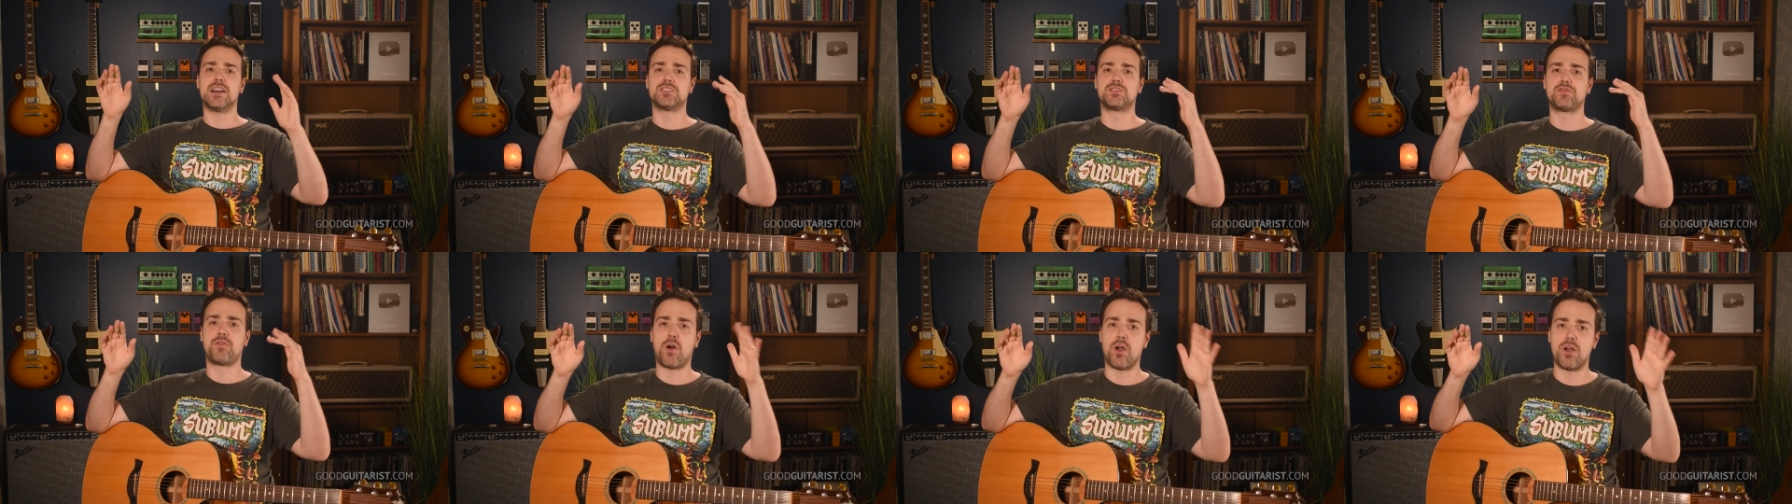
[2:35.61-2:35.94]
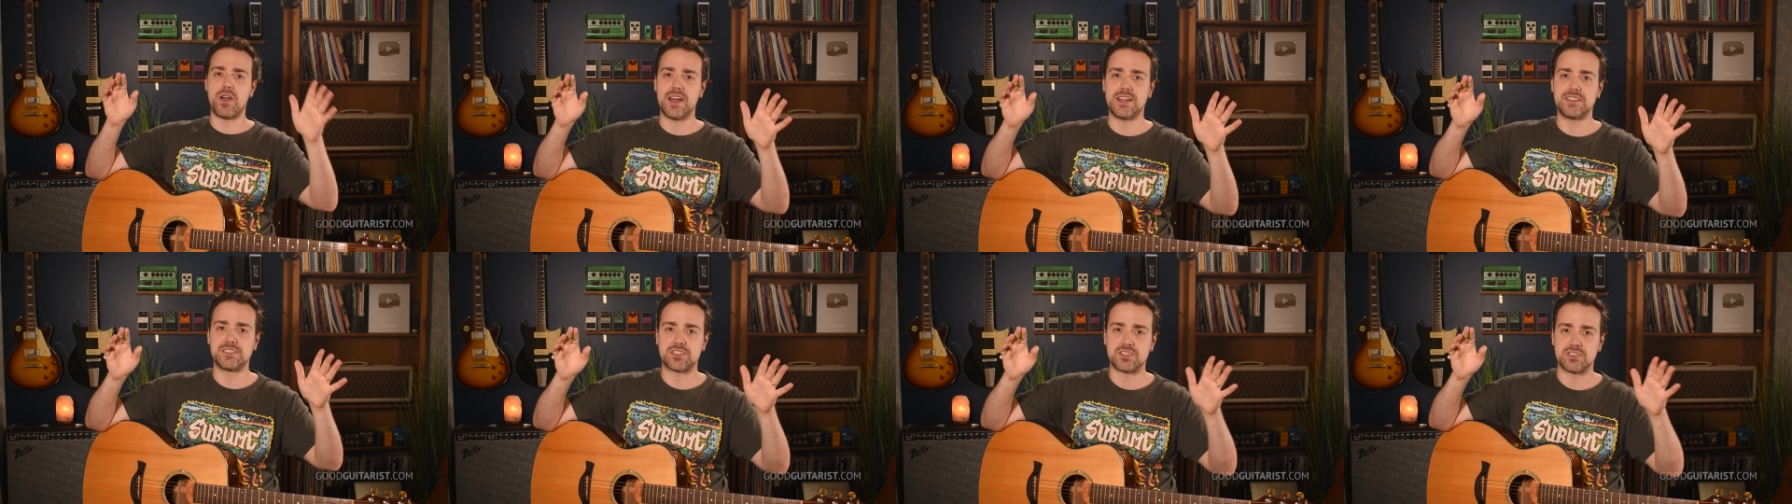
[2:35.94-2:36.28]
As far
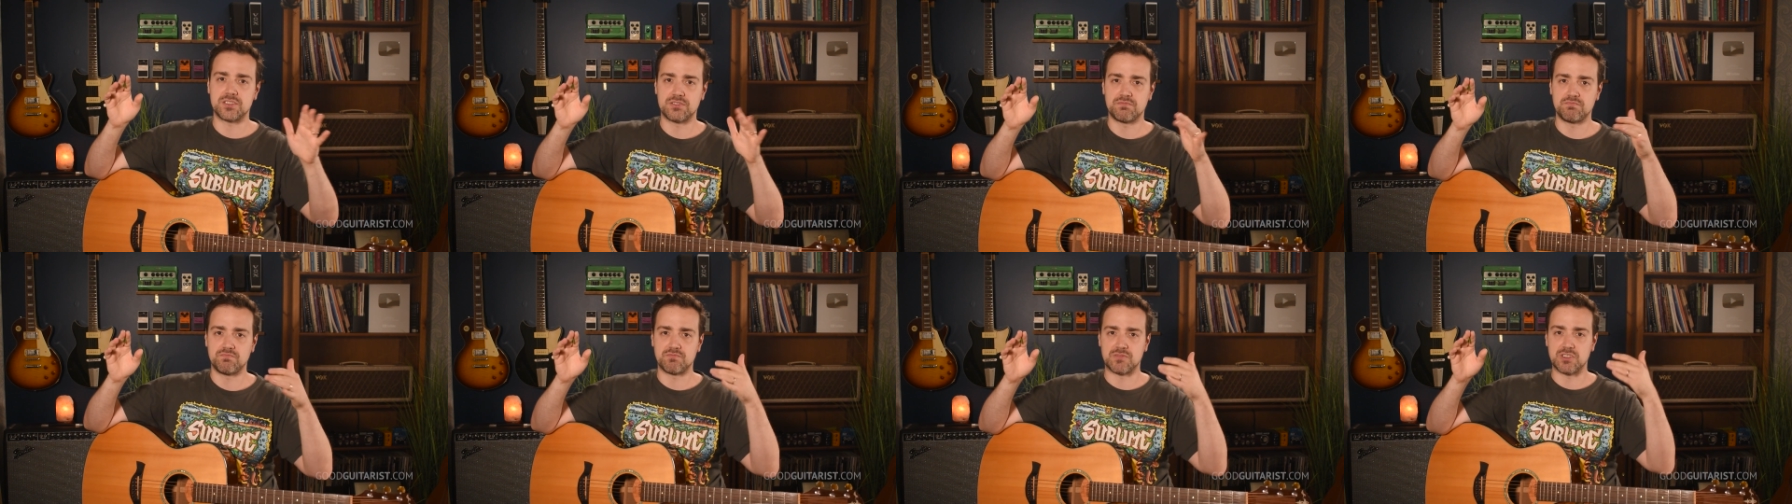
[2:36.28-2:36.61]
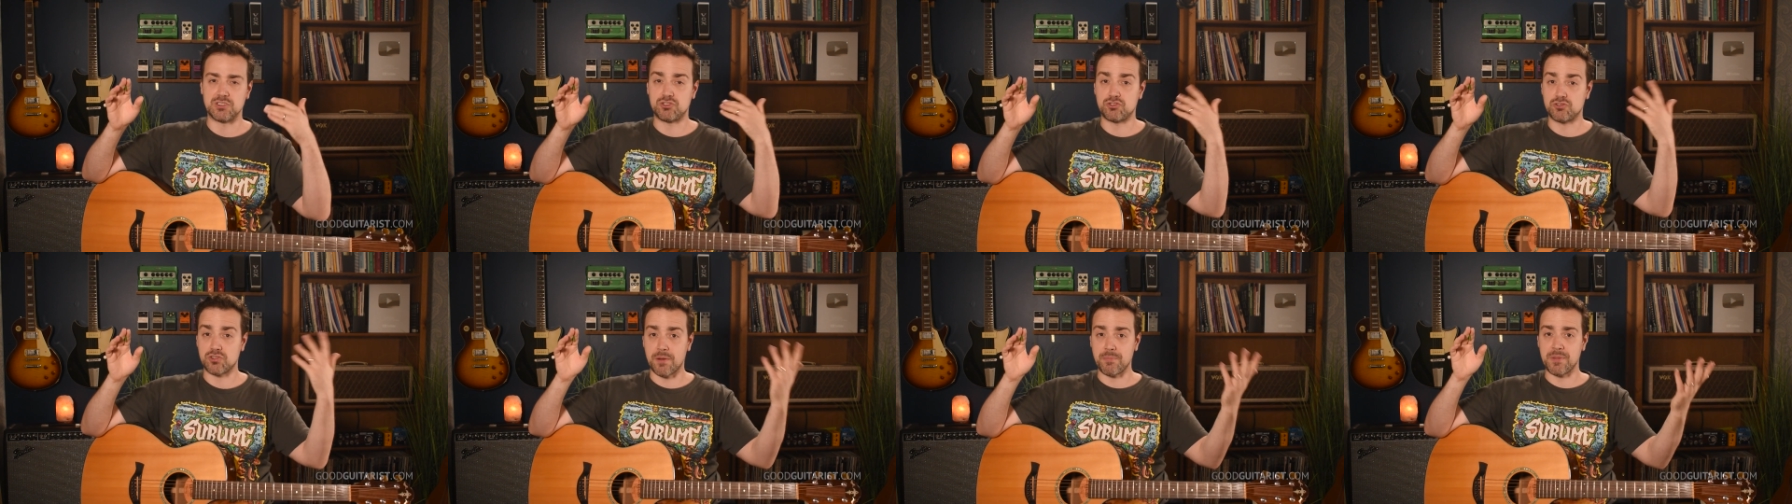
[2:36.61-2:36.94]
as the
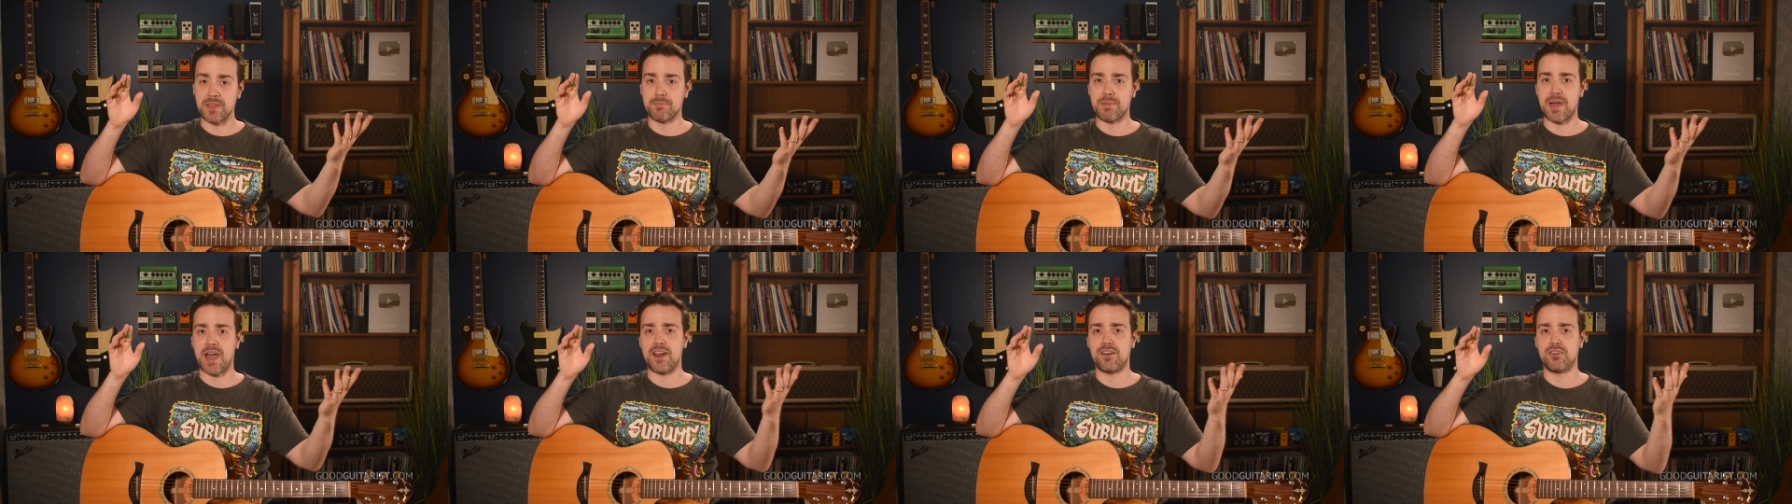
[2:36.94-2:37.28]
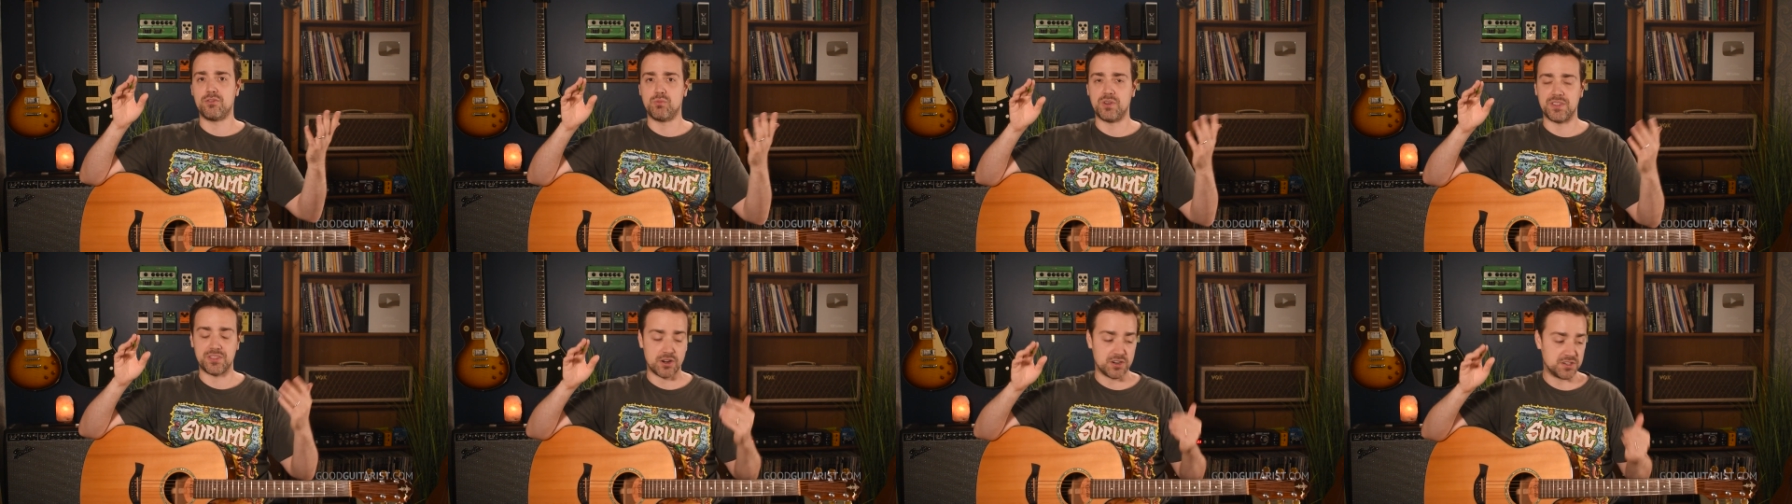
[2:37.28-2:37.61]
strumming
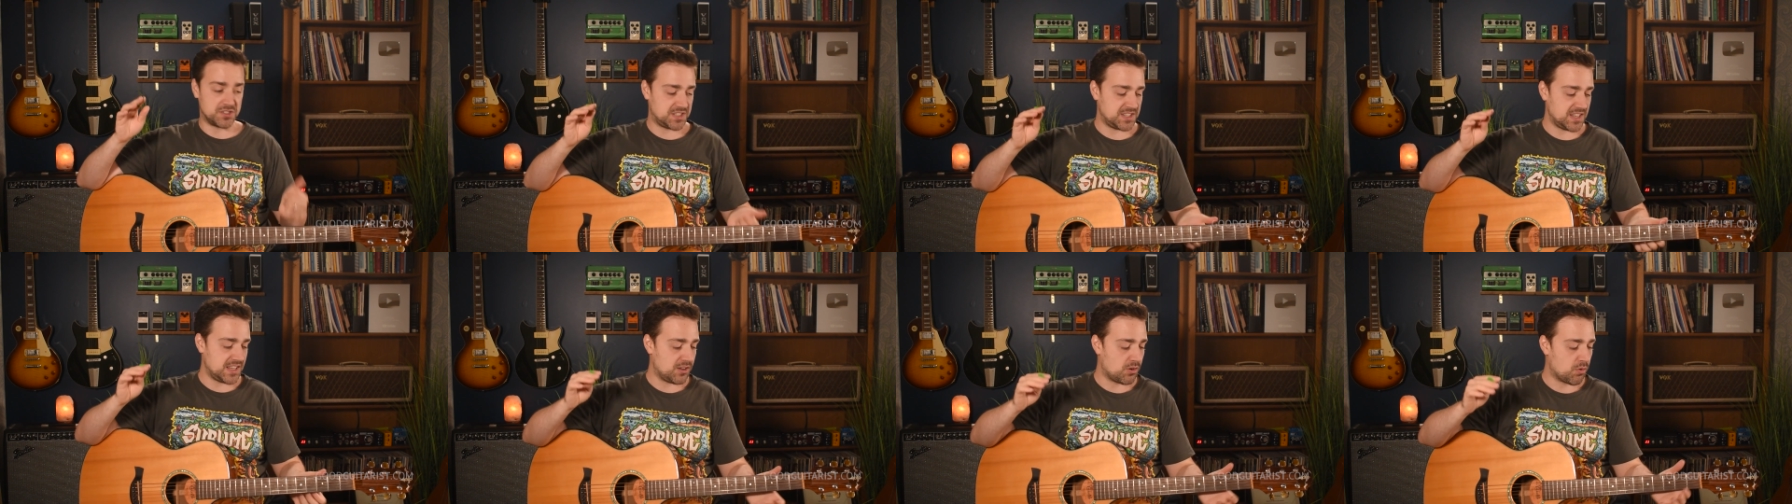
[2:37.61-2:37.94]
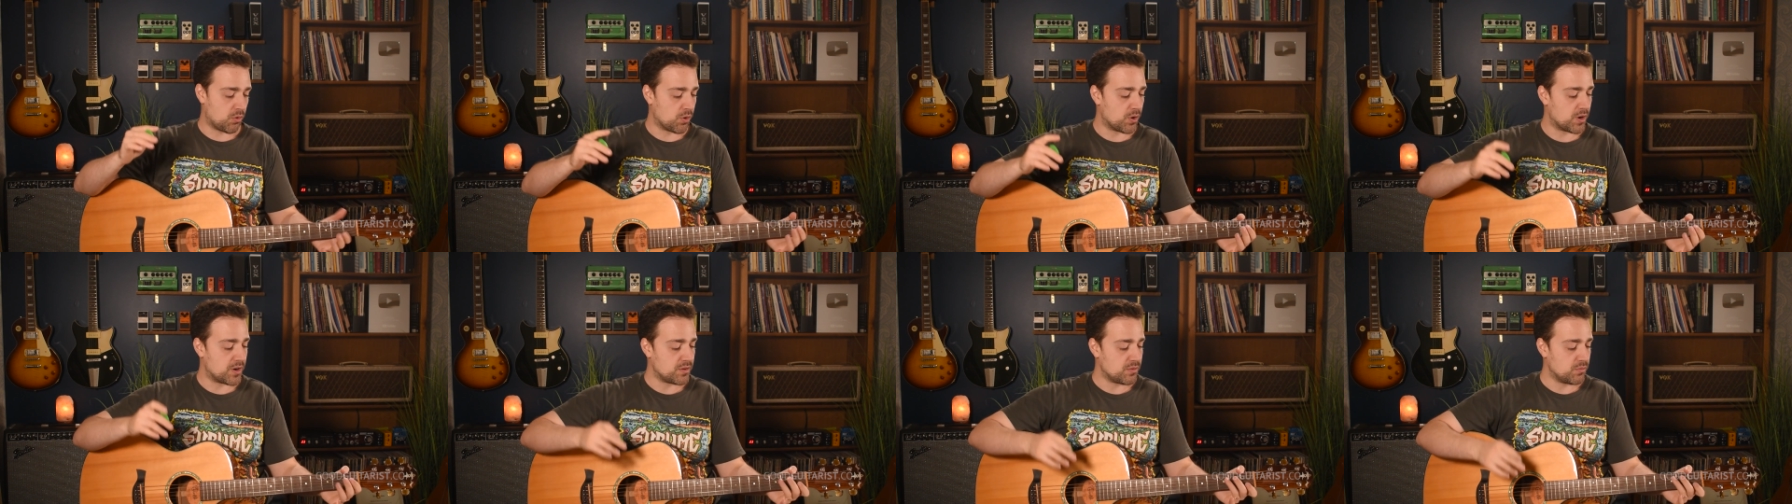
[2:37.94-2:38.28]
pattern with our C
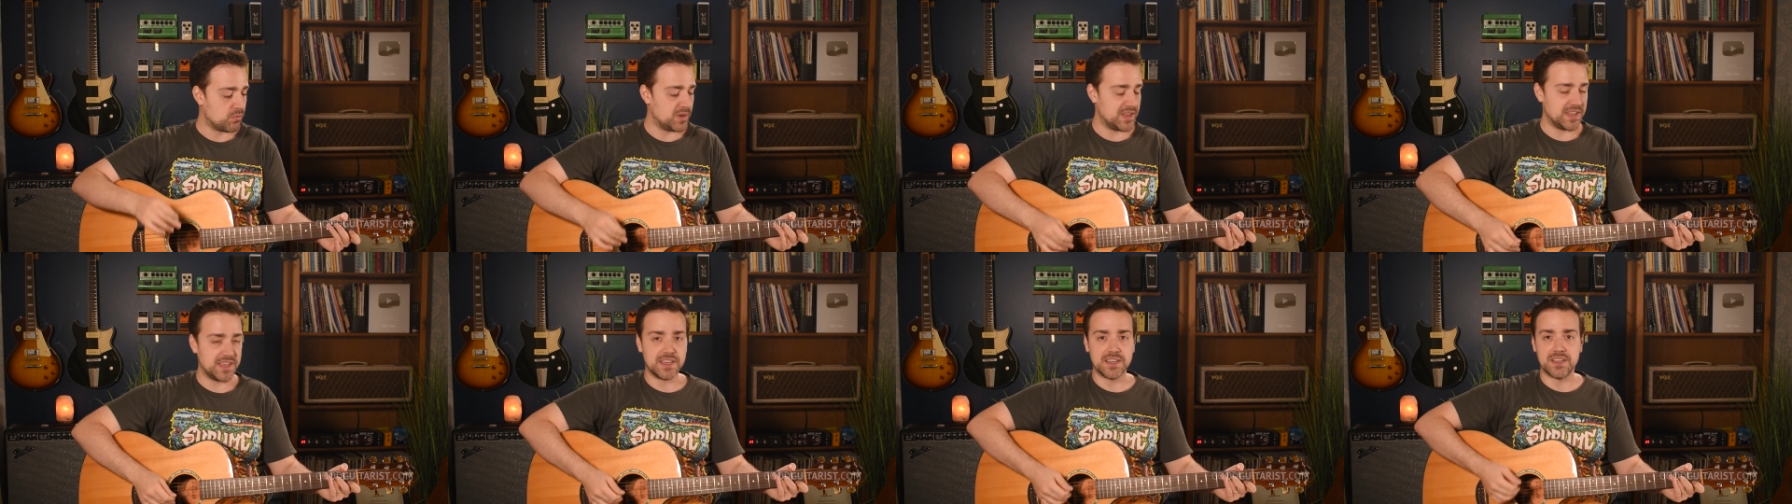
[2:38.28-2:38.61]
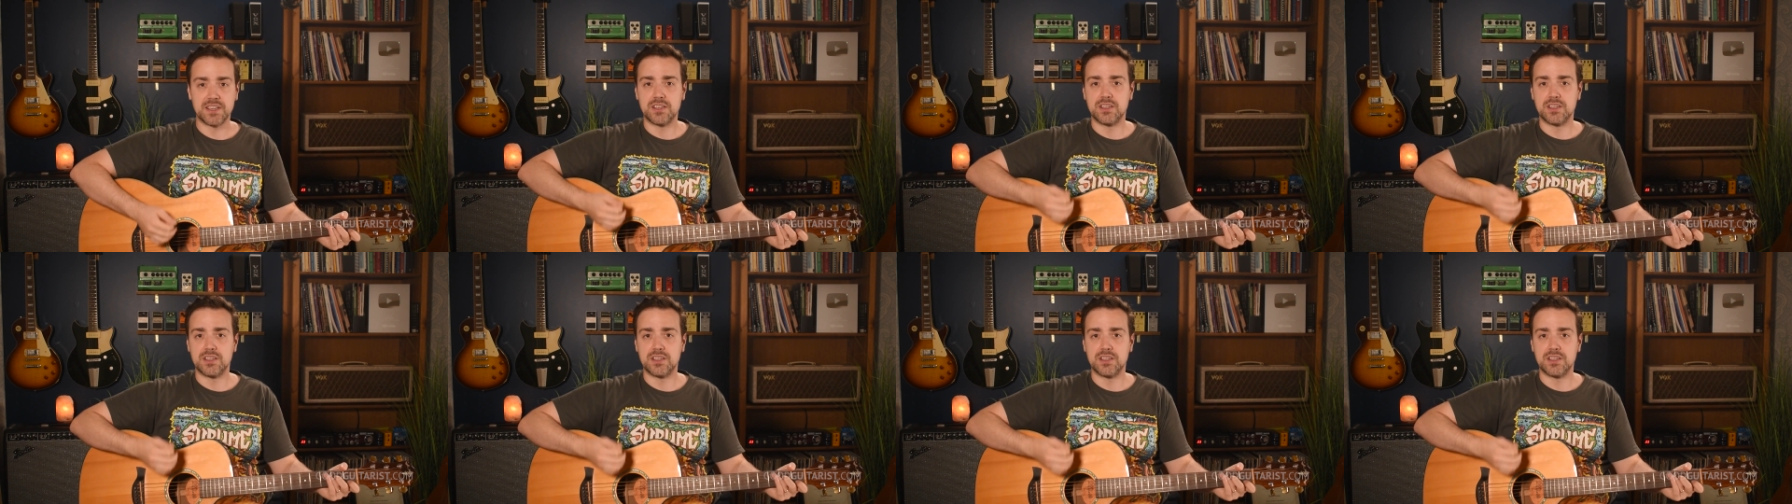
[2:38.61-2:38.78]
chord, we